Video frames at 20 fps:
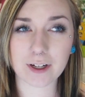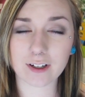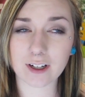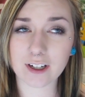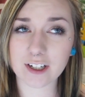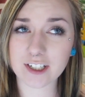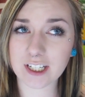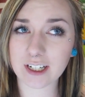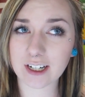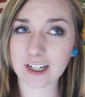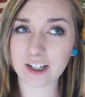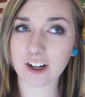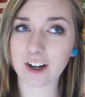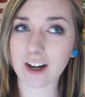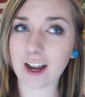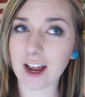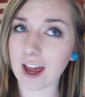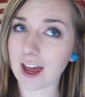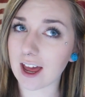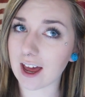Piercing I
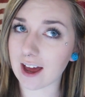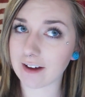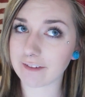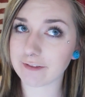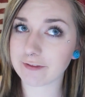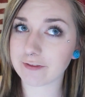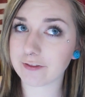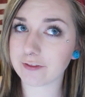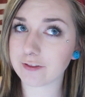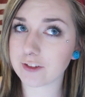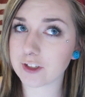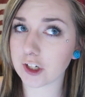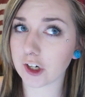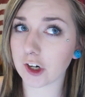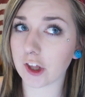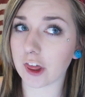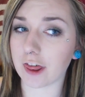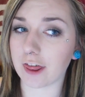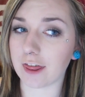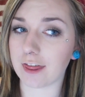got after
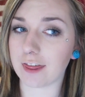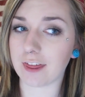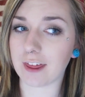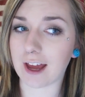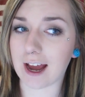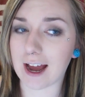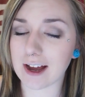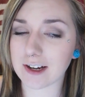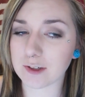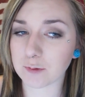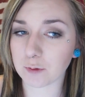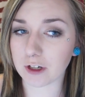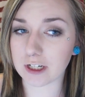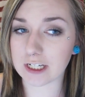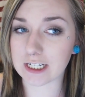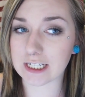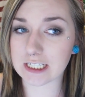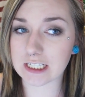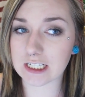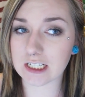that
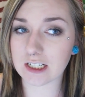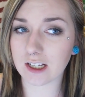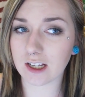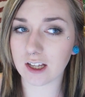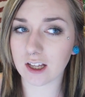one